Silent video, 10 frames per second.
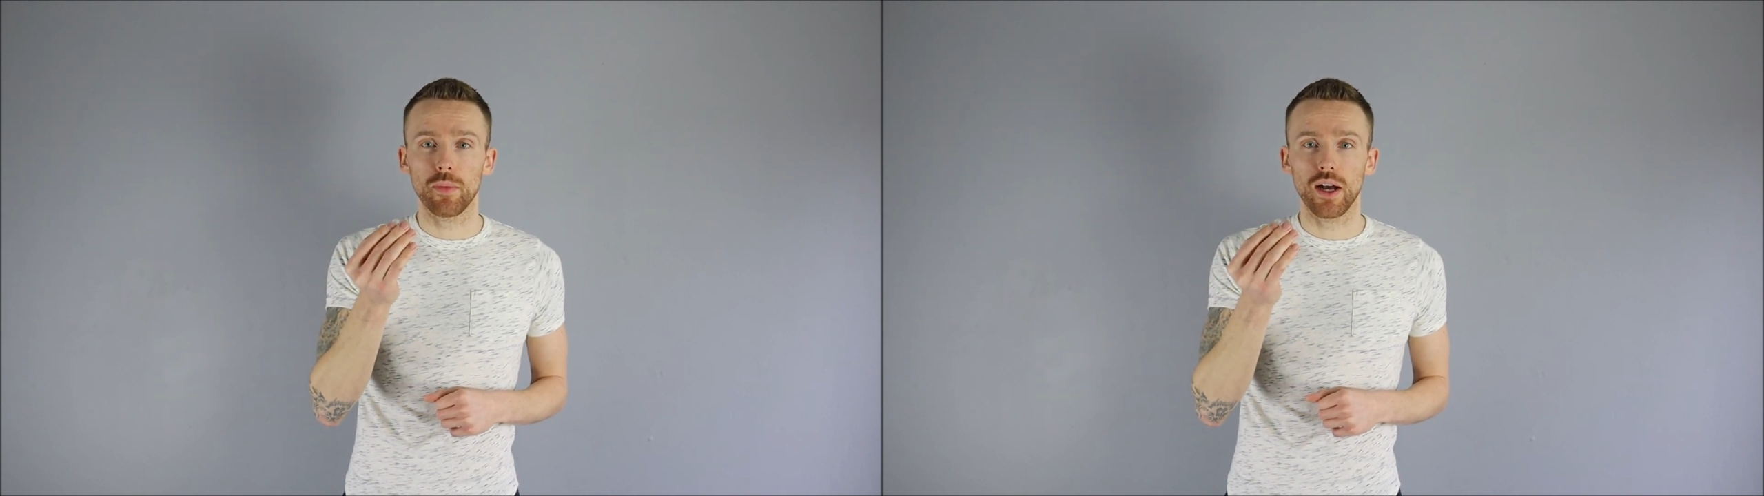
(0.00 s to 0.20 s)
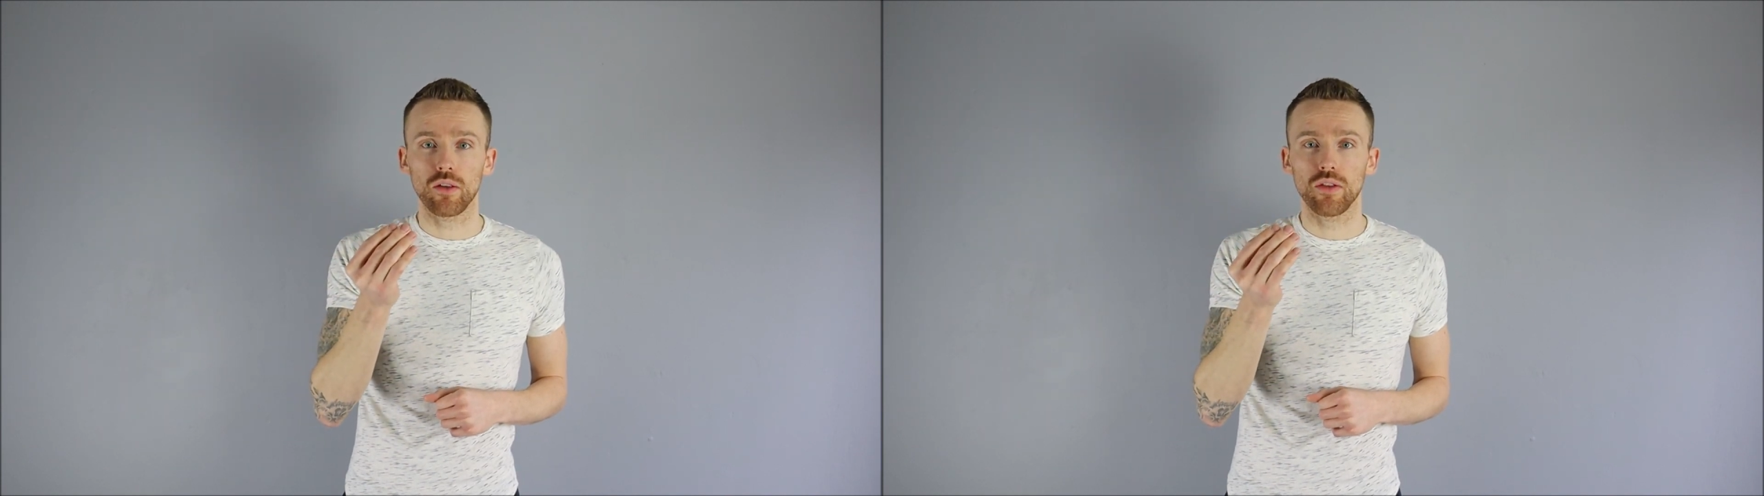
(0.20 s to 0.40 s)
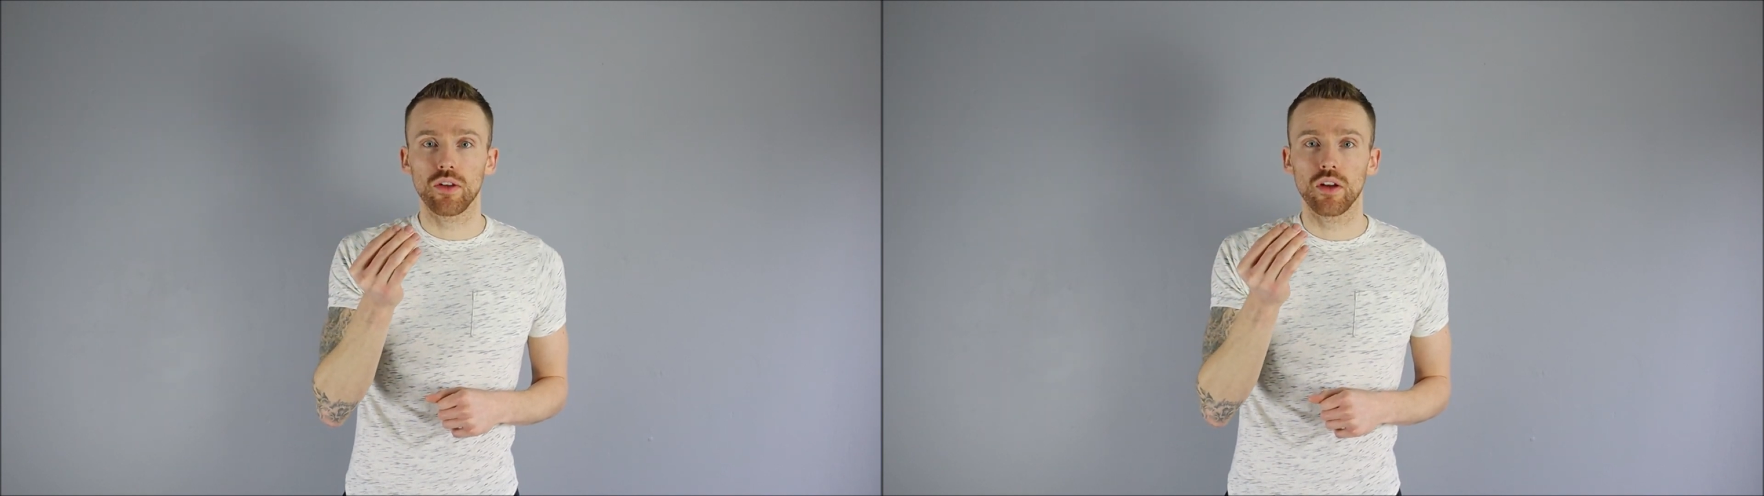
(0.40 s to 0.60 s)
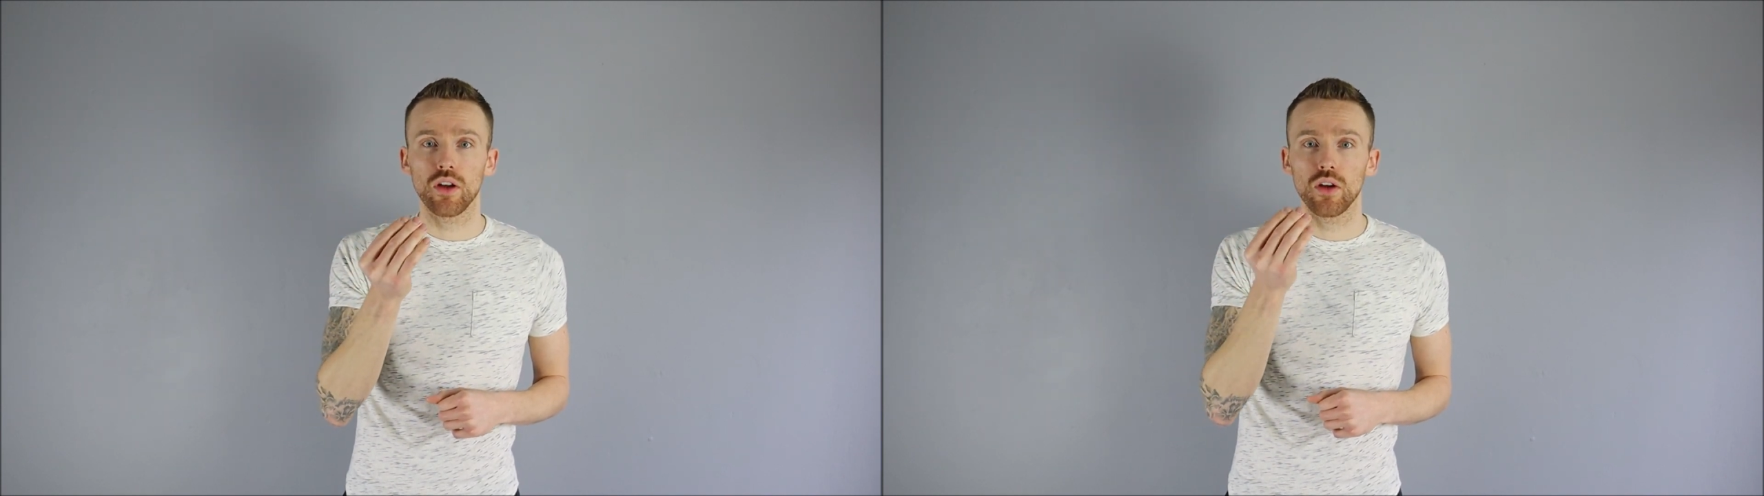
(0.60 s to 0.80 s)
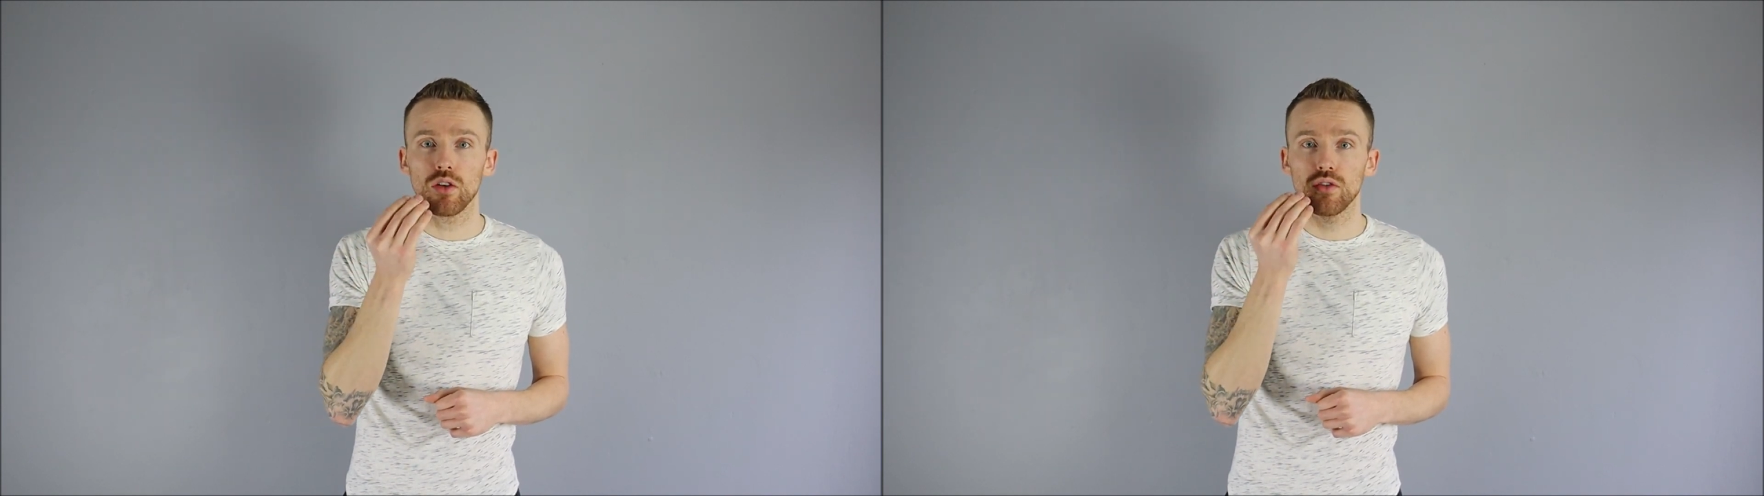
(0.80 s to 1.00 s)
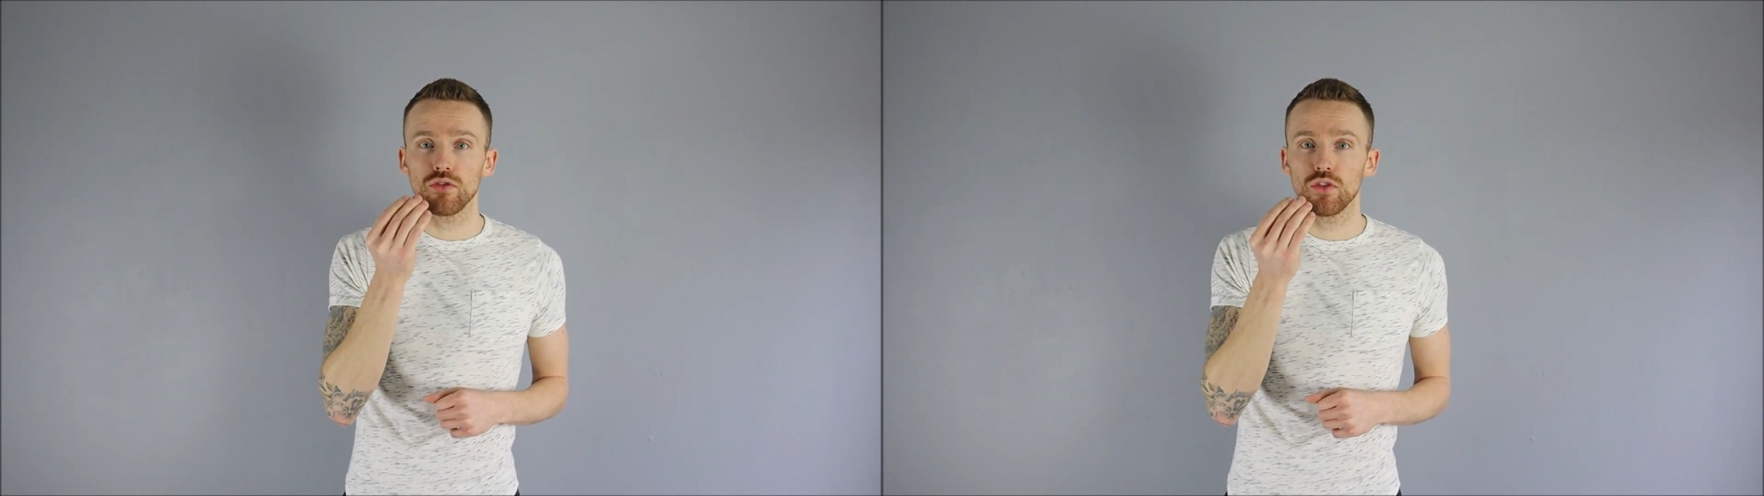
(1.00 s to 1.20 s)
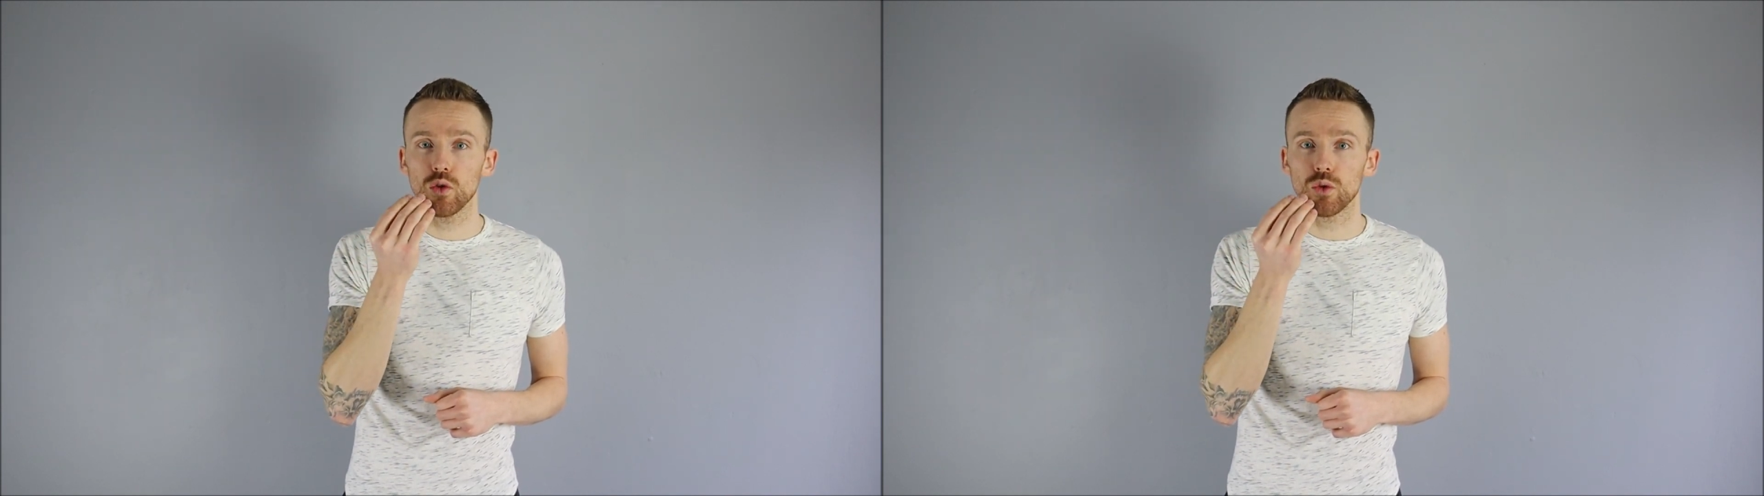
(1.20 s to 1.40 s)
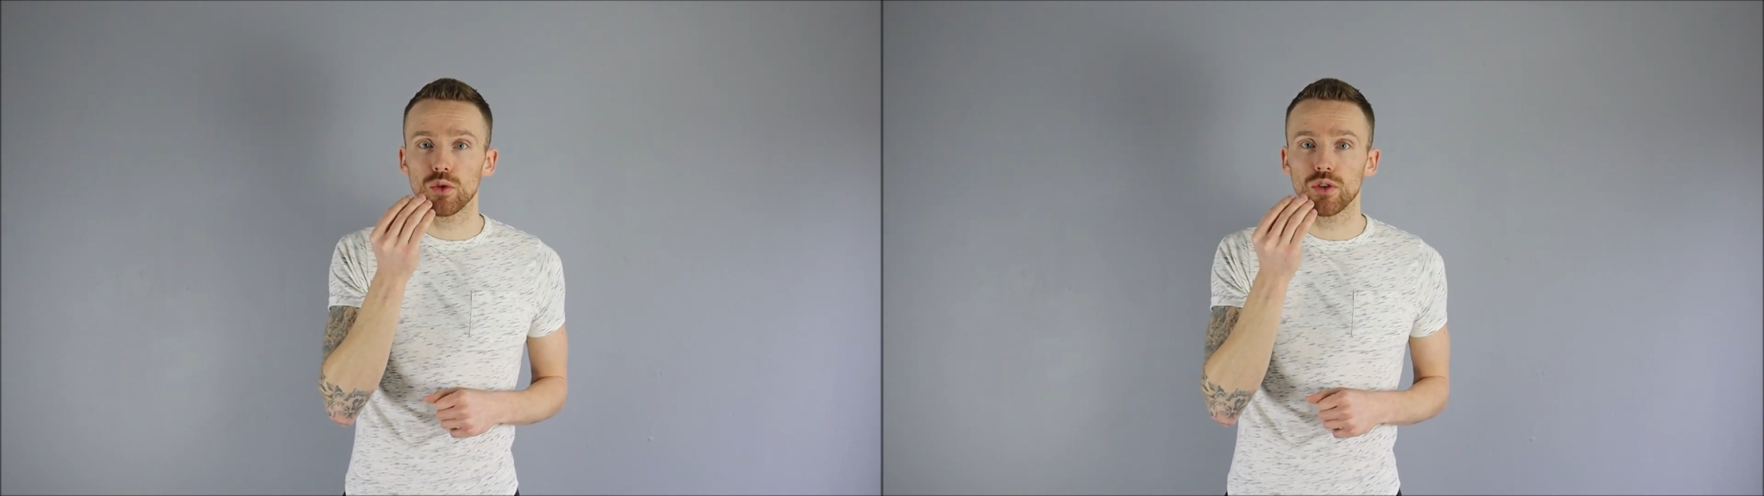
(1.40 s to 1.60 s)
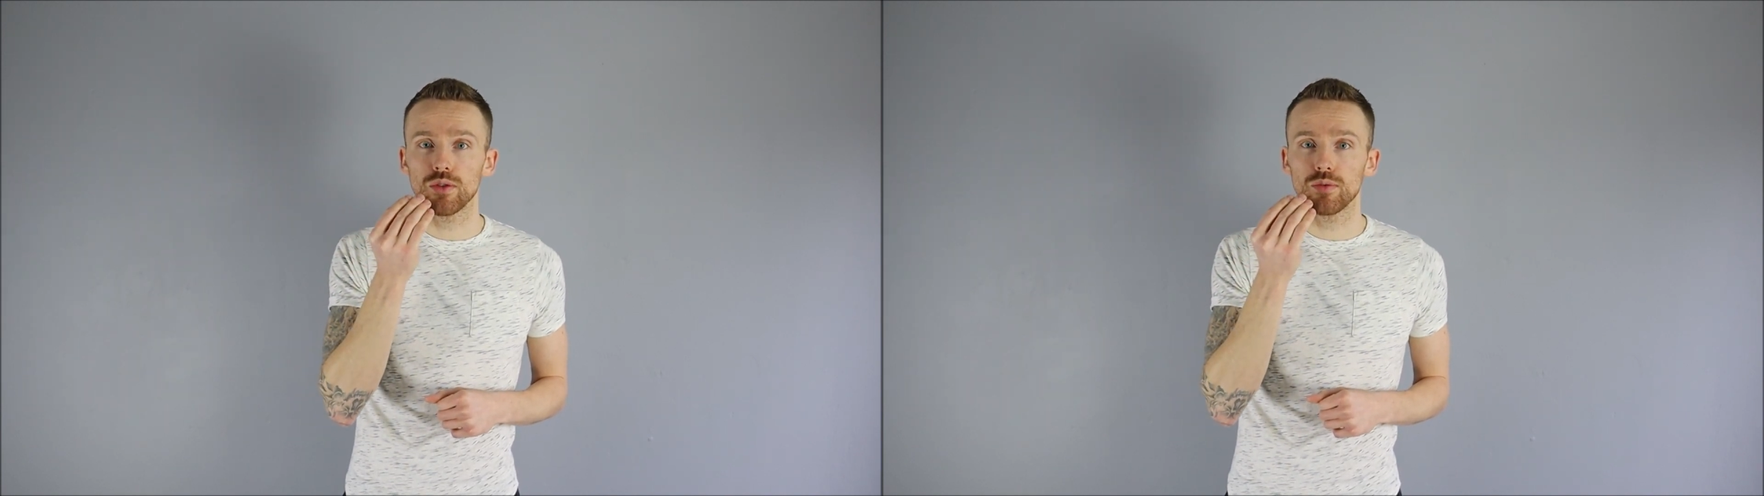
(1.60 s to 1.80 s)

mouth. Food.